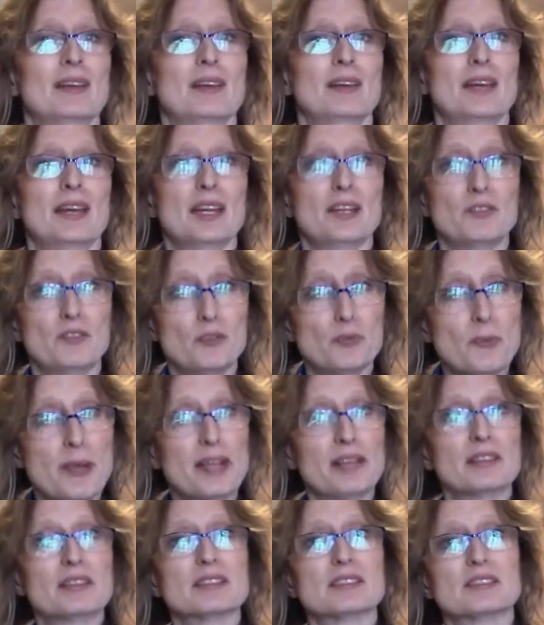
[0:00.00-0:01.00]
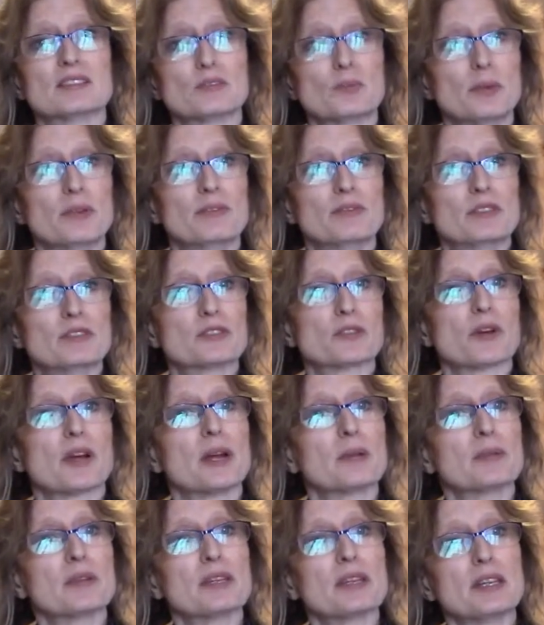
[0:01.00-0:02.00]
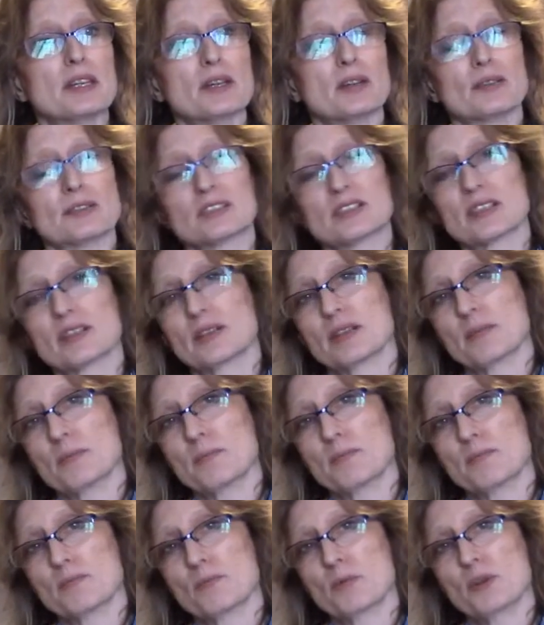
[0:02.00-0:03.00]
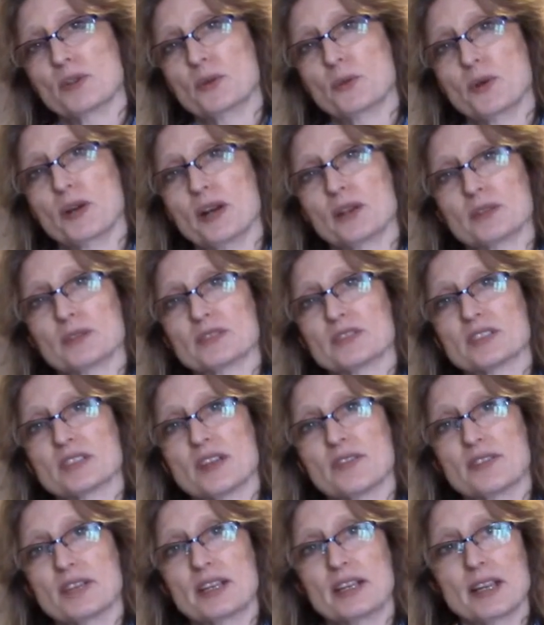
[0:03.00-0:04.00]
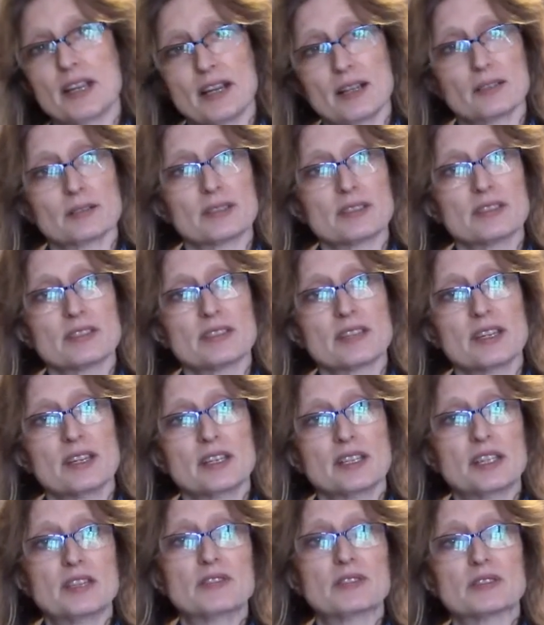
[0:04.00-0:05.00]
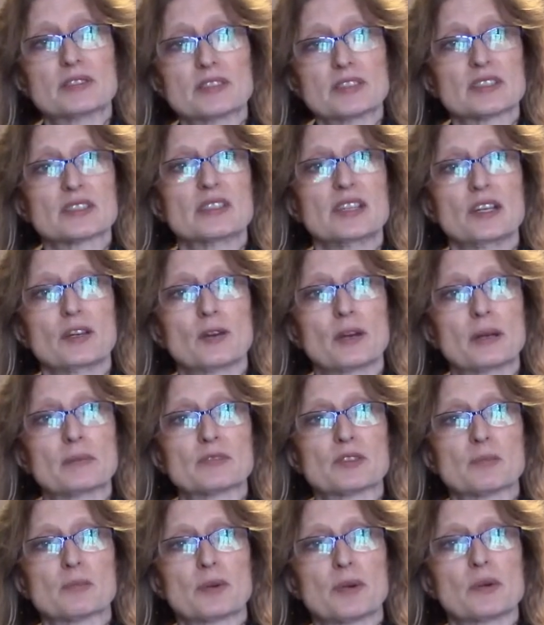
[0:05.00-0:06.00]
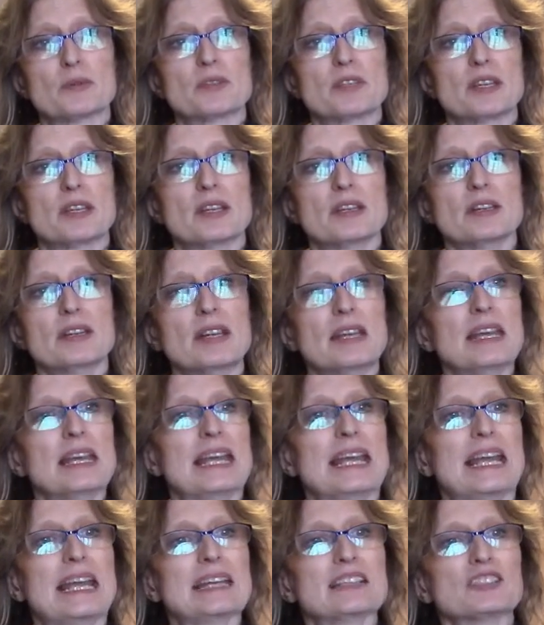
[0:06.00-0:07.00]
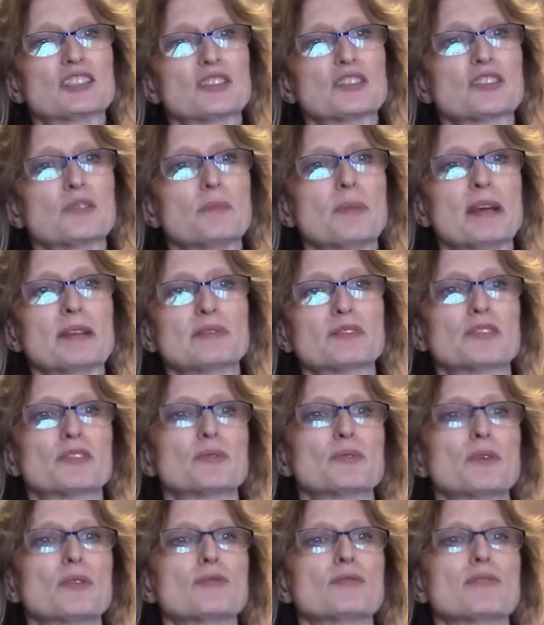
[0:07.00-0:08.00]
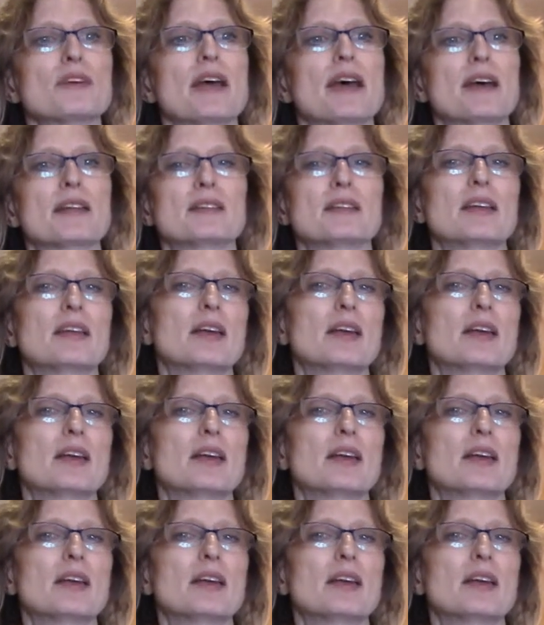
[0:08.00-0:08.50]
And if you make this as we've described it here, it's gonna run you 170 calories, give you 16 grams of protein, and just about 0 fat.